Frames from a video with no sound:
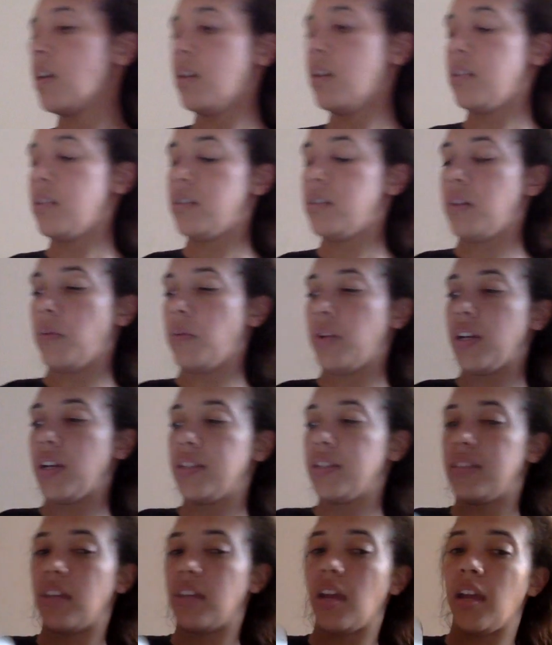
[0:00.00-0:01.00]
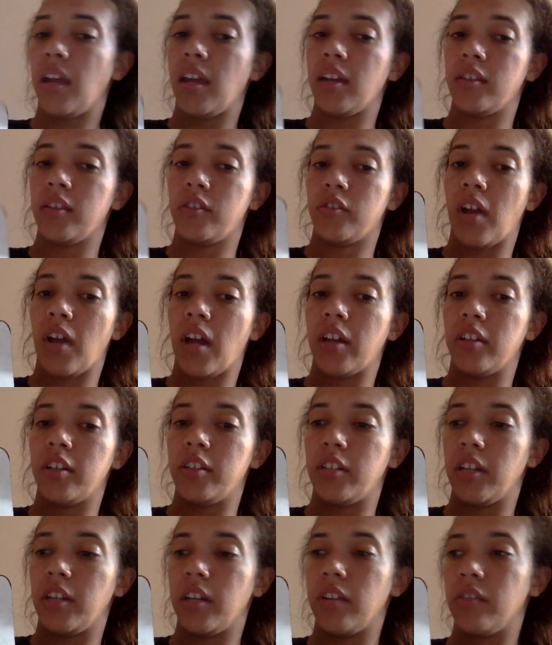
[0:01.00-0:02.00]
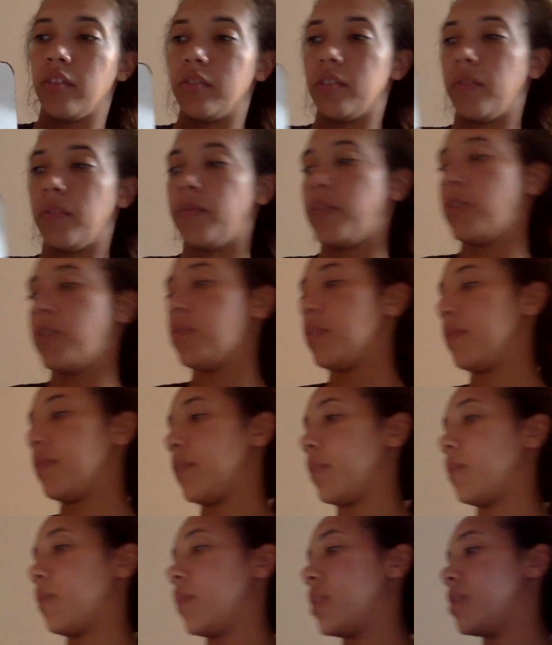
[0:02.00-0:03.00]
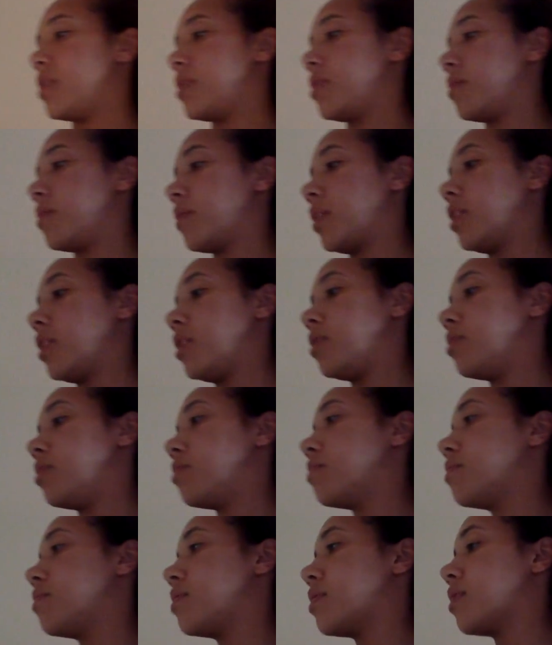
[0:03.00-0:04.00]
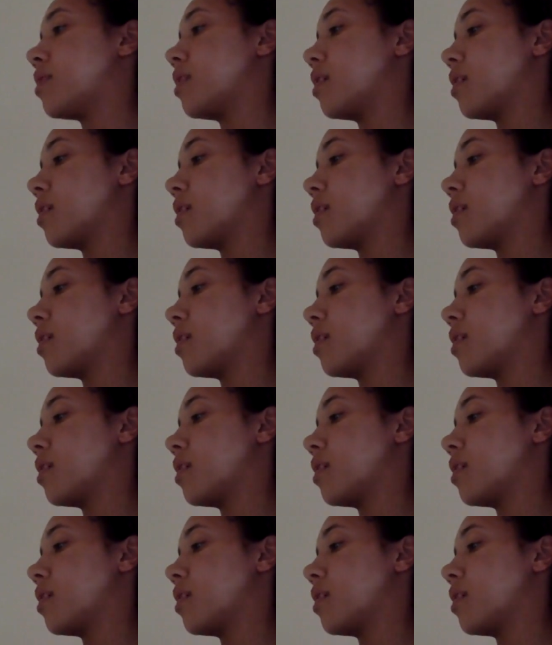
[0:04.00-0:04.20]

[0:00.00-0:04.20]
So when I say a strategy, there's a few different ones you can use.